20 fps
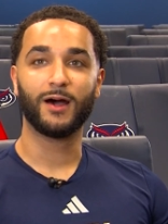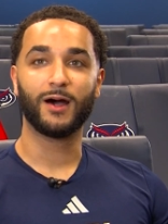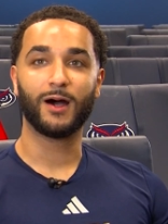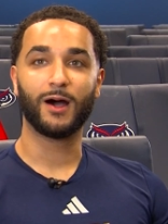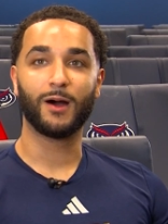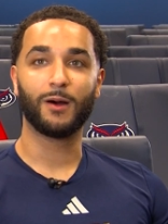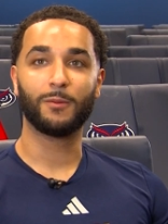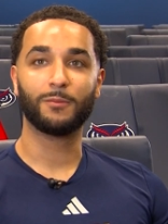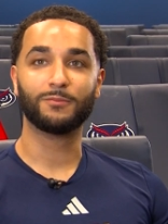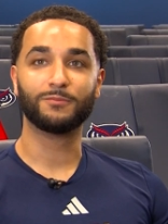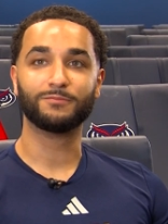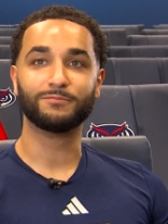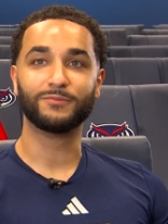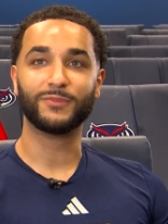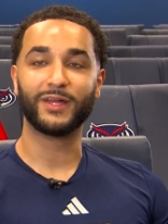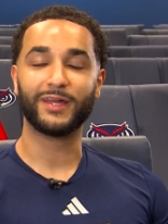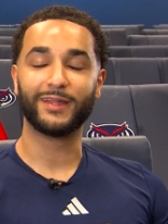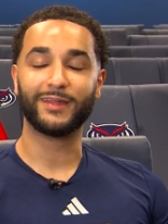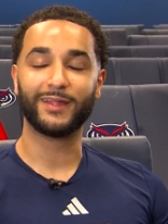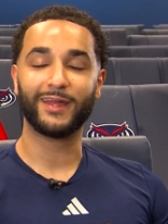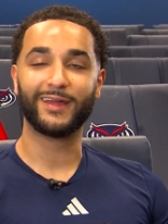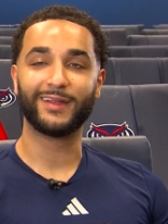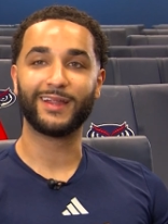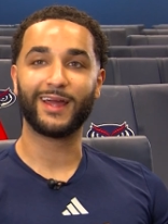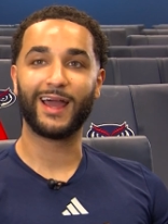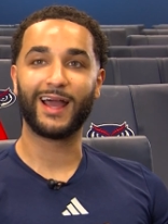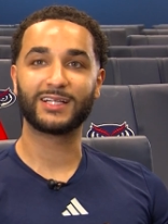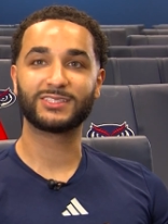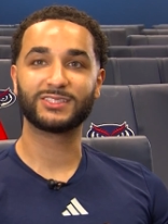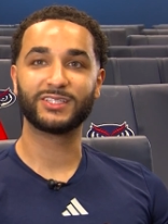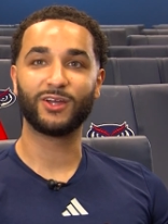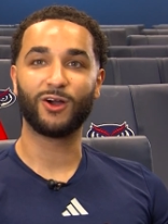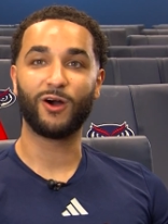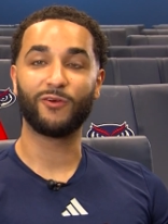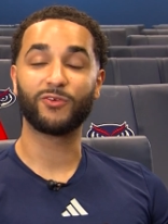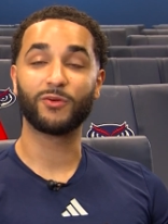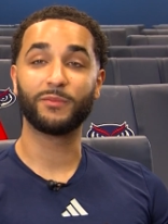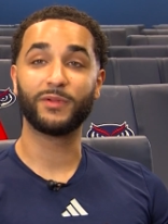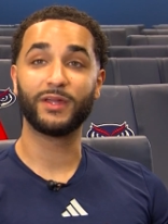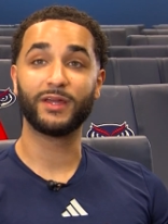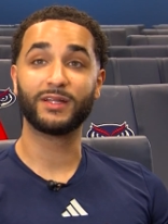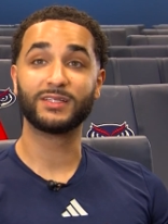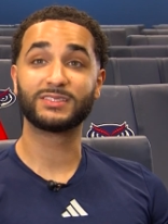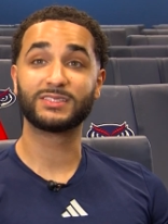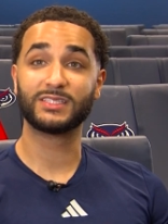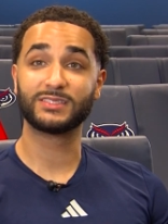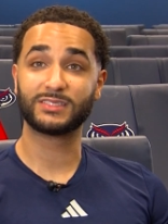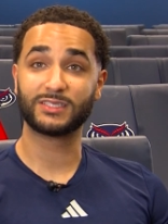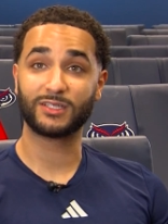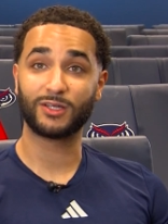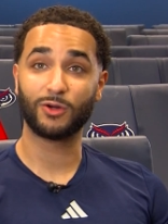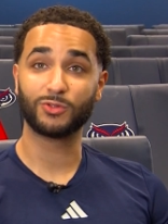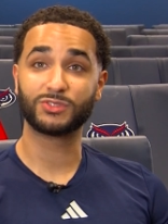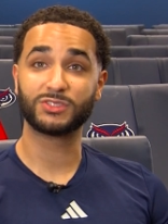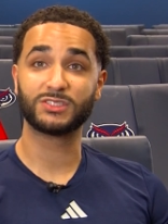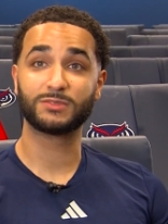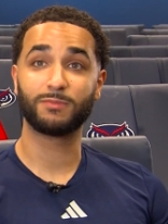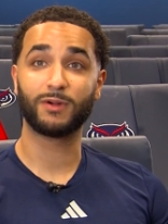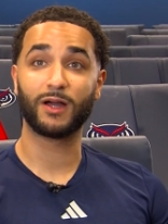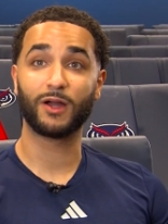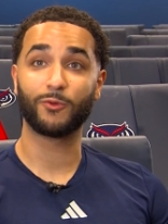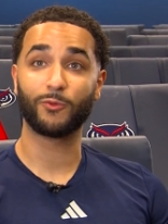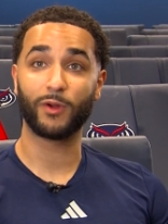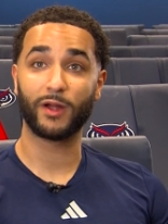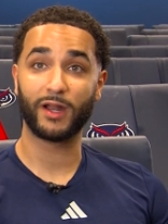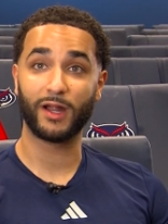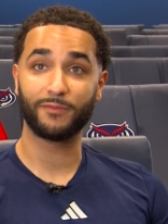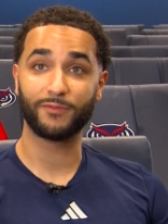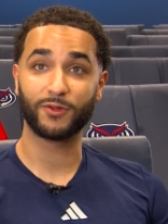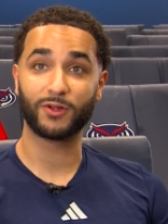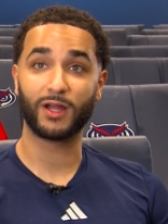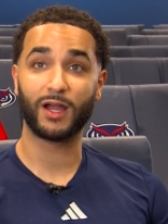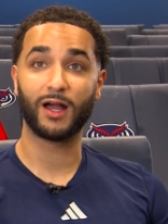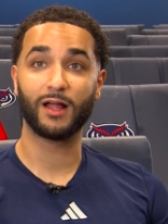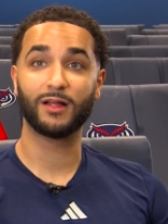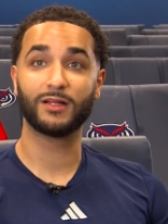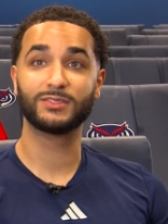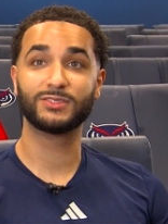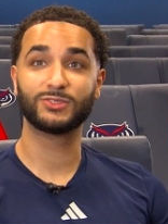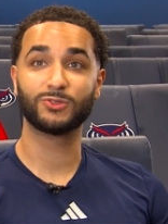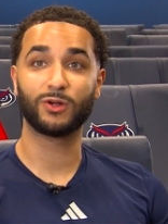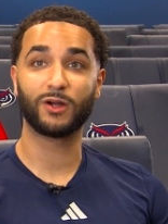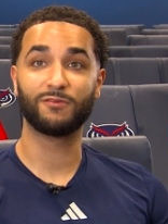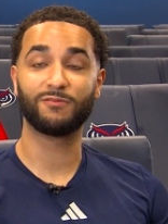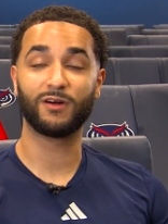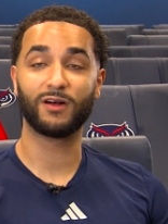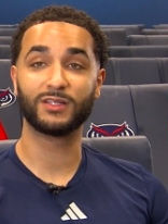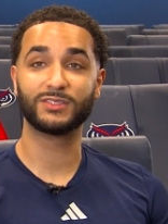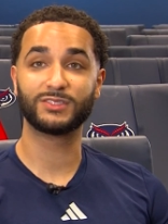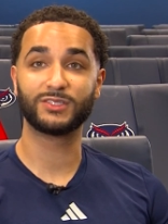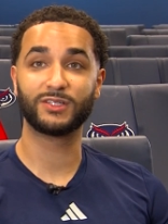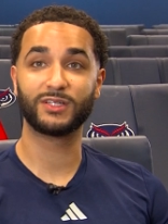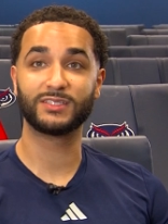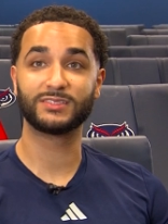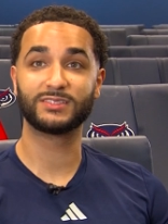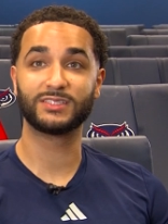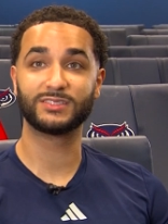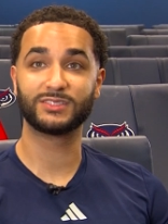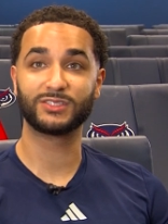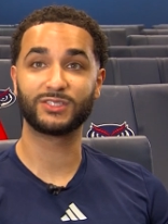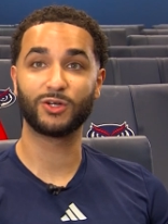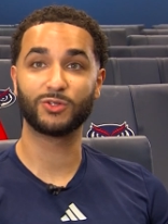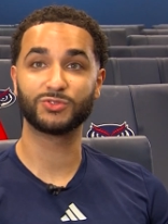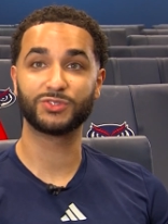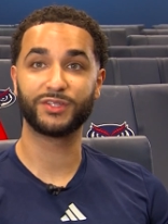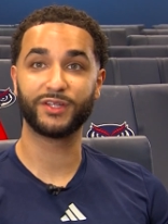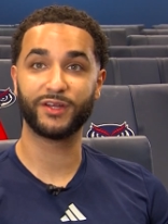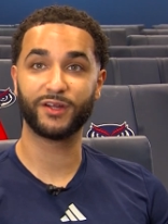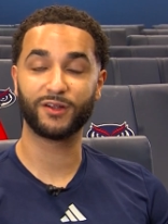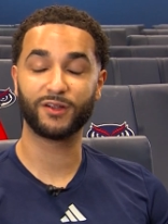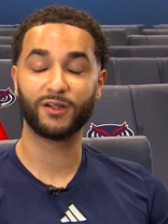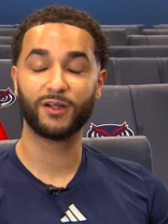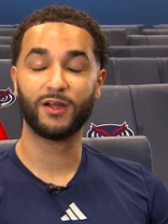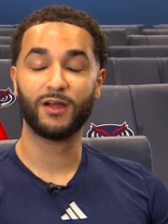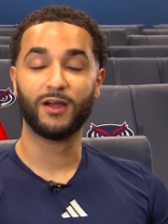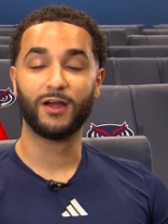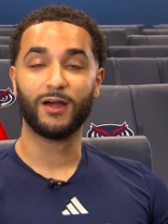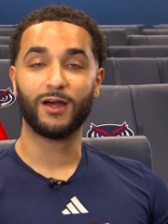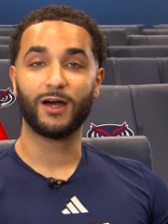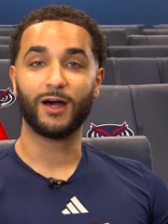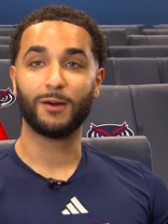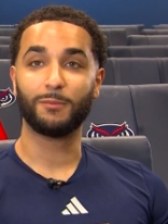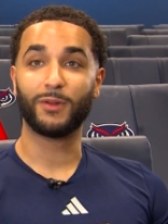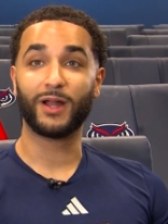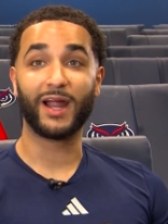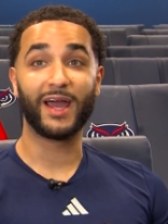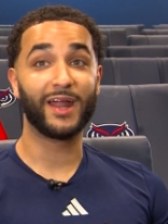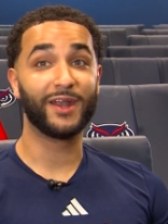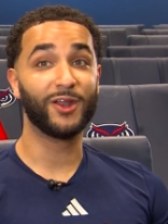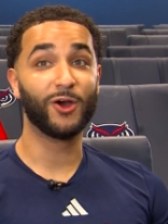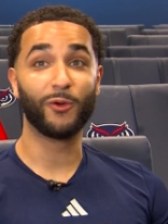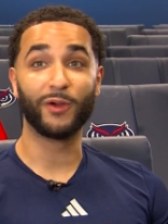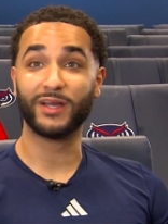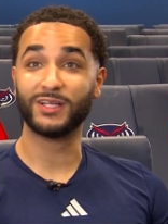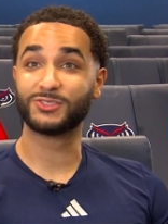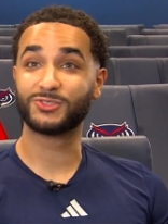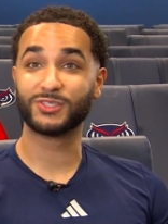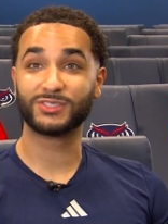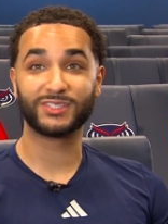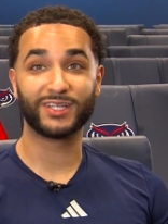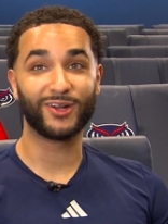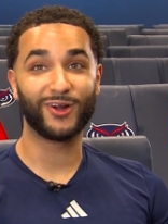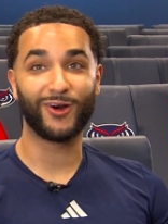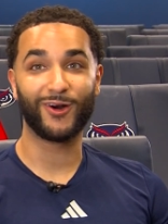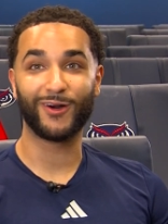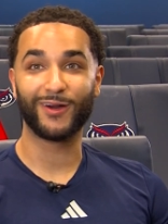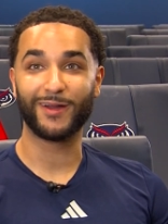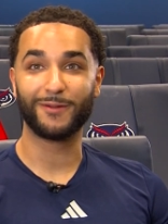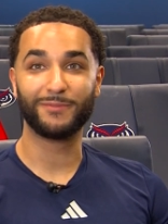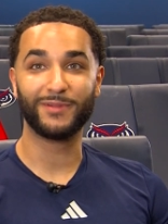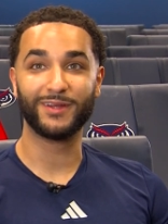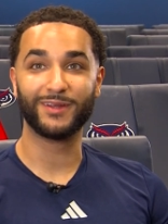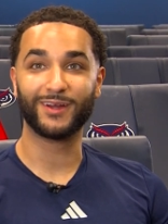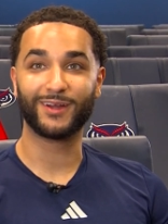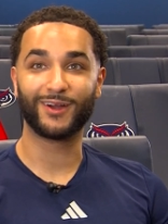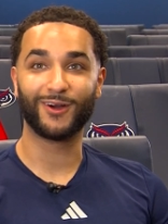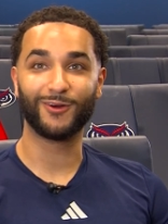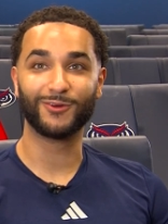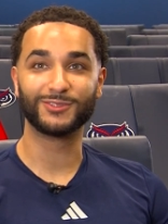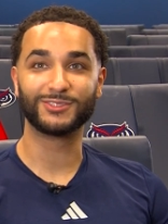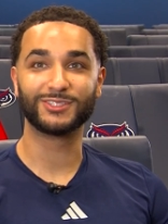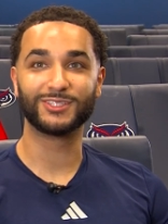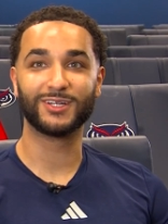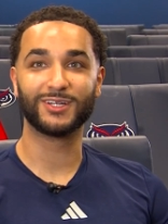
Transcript: Um, and, and actually offered me an assistant coaching spot right after college. So I volunteered as assistant coach there. Um, but I had no interest at all at being a coach.